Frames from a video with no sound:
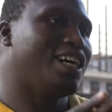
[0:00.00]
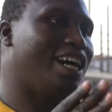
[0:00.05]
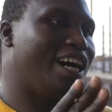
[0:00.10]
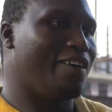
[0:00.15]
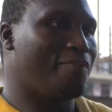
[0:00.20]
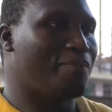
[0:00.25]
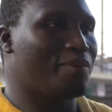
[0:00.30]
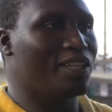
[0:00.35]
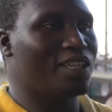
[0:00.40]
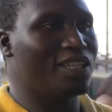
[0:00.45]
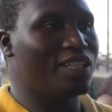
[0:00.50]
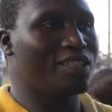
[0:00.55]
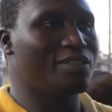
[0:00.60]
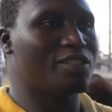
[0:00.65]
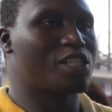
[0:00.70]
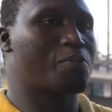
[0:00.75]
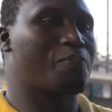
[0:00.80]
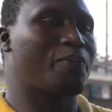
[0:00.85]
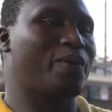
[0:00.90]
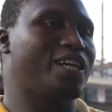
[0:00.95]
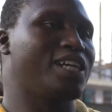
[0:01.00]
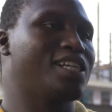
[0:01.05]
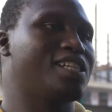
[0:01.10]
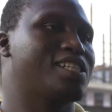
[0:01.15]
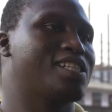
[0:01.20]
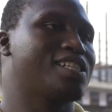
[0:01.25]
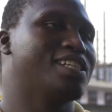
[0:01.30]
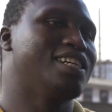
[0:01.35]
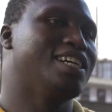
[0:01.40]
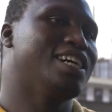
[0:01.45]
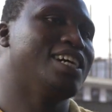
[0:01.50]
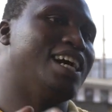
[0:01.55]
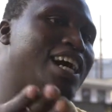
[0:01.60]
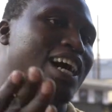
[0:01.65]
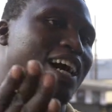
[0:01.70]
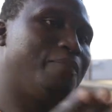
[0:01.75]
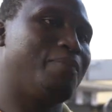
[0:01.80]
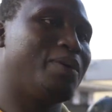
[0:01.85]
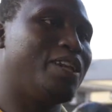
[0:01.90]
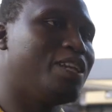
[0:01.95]
I've been in Springs,
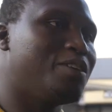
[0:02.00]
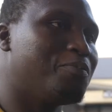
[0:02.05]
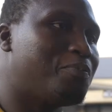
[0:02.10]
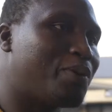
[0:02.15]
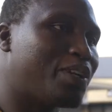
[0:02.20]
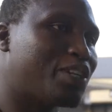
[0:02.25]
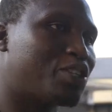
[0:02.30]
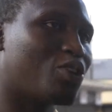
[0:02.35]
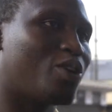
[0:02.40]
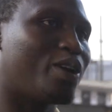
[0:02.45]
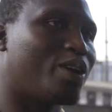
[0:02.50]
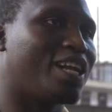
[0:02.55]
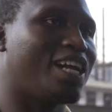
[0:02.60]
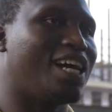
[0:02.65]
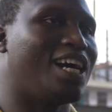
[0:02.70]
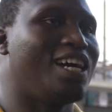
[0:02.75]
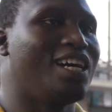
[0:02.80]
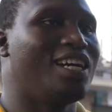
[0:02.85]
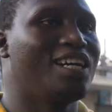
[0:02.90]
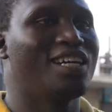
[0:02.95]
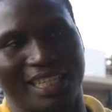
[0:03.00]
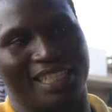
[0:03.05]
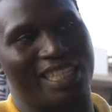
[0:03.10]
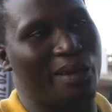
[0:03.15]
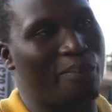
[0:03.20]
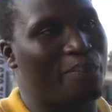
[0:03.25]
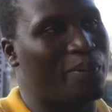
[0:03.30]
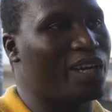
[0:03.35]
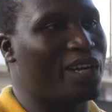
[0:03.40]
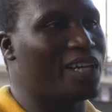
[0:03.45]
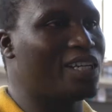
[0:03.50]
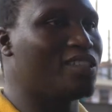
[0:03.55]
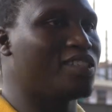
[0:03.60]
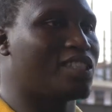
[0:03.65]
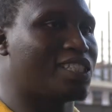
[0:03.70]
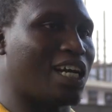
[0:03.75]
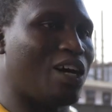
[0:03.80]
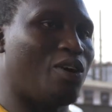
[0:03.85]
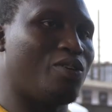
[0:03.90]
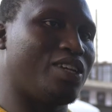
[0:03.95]
I've been in Pretoria, Durban
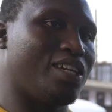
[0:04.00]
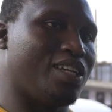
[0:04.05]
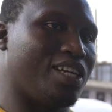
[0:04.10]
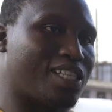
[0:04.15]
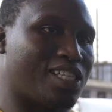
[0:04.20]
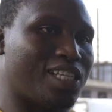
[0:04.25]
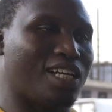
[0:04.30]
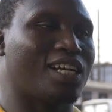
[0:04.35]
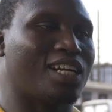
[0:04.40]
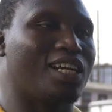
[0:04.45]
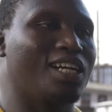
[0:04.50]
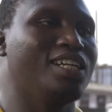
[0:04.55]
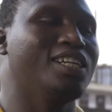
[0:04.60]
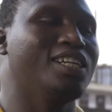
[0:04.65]
Town, exactly.